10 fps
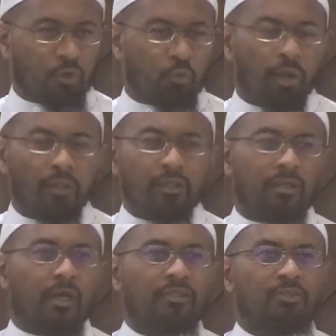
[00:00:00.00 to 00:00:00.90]
Why did
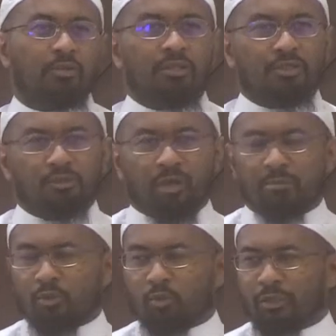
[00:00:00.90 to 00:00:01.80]
Allah Azza wa Jalla
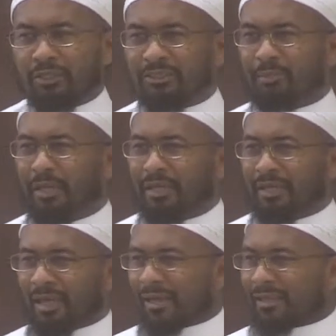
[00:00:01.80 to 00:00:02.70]
describe the winds
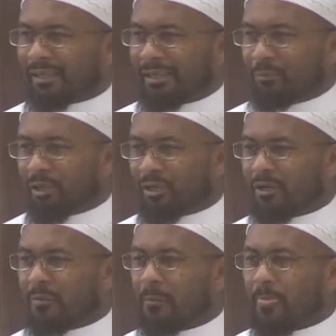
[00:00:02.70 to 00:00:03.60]
being aqim
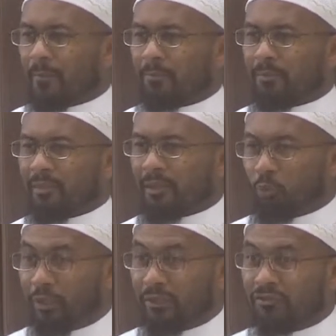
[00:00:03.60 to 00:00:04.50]
here, the
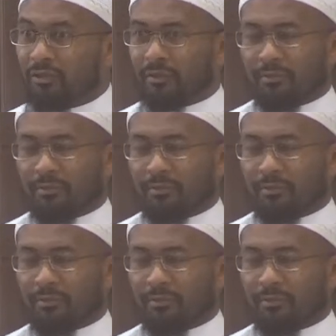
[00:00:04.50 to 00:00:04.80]
wind,